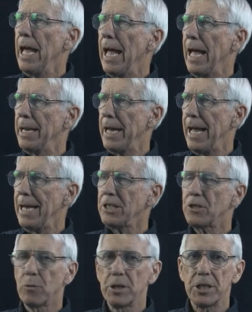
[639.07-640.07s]
and
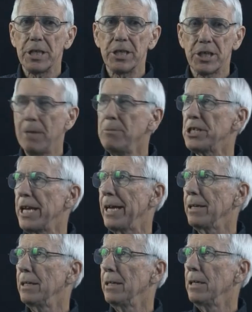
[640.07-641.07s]
s was the
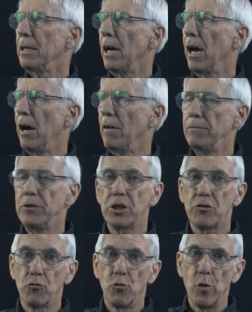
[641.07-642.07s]
subset of
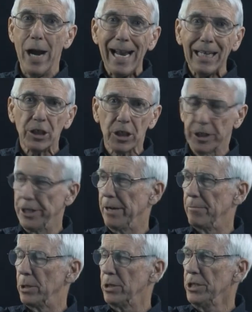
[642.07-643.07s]
just rational
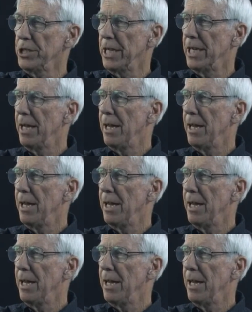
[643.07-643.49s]
numbers,